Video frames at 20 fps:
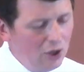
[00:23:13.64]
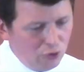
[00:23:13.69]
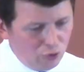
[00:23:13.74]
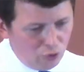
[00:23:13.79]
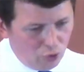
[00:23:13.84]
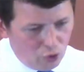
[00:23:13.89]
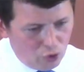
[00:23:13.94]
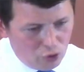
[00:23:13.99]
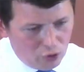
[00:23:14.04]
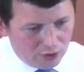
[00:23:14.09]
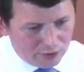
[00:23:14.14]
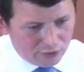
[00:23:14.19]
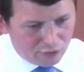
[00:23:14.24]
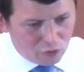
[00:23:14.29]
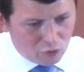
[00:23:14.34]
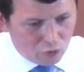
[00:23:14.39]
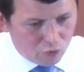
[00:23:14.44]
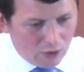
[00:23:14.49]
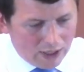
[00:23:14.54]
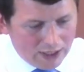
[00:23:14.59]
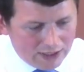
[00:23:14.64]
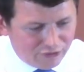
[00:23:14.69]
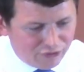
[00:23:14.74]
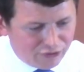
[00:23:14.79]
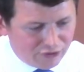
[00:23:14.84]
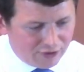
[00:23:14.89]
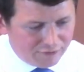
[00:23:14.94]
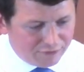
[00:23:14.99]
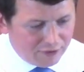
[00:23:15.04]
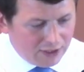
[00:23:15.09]
You and
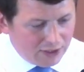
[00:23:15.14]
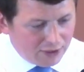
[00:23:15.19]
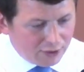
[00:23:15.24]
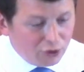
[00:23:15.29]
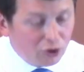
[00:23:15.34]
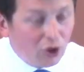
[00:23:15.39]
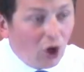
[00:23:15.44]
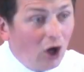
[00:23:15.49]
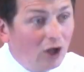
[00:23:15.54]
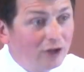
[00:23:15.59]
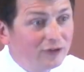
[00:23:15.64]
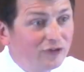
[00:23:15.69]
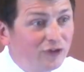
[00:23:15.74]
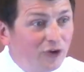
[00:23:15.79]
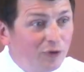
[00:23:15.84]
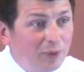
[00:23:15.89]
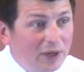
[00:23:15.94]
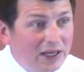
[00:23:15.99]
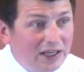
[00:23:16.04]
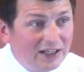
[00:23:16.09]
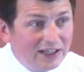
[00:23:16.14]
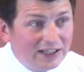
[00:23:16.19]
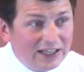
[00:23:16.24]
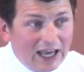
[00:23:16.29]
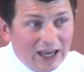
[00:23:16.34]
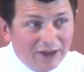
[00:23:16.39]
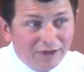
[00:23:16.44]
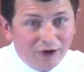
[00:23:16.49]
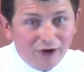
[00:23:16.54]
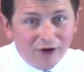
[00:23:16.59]
Christ have got to be
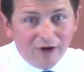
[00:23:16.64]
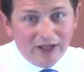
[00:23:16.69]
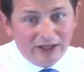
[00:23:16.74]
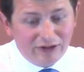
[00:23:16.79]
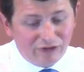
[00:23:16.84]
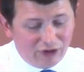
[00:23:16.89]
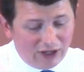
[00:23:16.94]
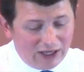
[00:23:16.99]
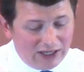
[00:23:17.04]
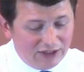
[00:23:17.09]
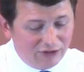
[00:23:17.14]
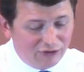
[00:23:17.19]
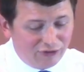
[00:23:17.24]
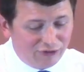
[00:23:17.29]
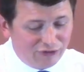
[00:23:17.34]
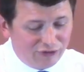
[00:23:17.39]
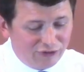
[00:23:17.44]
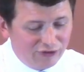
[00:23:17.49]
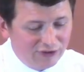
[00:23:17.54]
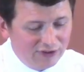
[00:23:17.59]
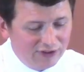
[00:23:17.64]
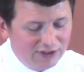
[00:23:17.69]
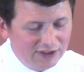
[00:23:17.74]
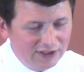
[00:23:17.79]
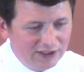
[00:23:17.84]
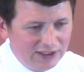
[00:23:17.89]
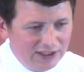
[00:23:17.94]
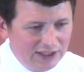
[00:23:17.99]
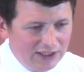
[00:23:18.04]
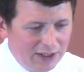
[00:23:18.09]
together, he says.
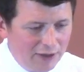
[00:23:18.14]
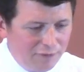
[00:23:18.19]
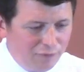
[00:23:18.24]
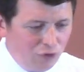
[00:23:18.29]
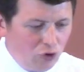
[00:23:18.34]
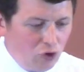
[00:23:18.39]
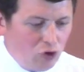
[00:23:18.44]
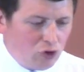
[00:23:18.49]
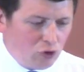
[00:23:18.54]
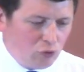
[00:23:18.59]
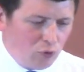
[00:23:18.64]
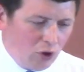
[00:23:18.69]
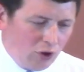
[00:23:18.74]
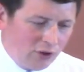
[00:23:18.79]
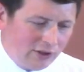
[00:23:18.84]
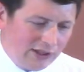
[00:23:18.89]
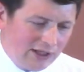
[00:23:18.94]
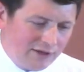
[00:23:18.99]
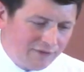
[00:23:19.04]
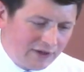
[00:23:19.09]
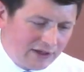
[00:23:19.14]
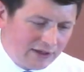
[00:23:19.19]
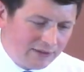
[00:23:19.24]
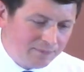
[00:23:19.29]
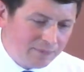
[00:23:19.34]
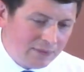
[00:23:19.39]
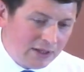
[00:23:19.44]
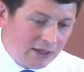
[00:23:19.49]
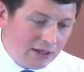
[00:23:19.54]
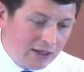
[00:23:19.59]
If you go on living
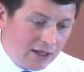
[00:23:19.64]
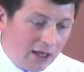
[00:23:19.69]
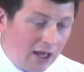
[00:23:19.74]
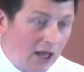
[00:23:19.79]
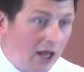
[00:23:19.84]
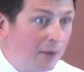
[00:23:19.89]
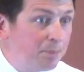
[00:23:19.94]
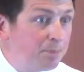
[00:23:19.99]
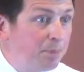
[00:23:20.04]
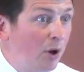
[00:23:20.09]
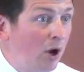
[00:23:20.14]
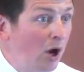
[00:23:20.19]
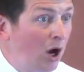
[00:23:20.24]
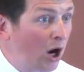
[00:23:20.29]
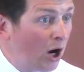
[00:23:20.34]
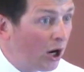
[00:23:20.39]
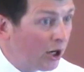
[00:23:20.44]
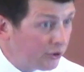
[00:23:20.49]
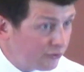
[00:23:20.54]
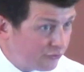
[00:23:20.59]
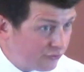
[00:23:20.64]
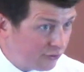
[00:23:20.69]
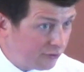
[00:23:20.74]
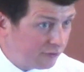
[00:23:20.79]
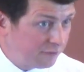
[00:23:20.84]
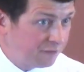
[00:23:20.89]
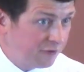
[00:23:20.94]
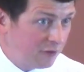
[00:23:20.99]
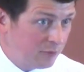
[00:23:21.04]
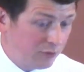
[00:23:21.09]
apart
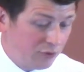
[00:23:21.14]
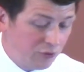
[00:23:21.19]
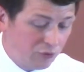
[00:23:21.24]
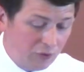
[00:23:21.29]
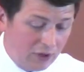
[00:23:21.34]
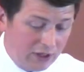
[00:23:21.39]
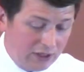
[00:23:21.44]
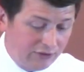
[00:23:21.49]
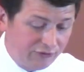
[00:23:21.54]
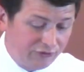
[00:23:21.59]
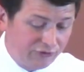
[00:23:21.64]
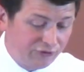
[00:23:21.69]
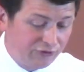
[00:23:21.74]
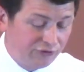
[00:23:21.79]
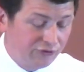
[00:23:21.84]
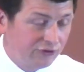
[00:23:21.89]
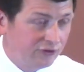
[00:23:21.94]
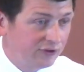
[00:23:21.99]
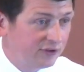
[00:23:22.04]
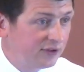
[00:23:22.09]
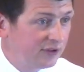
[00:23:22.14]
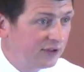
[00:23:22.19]
from Christ,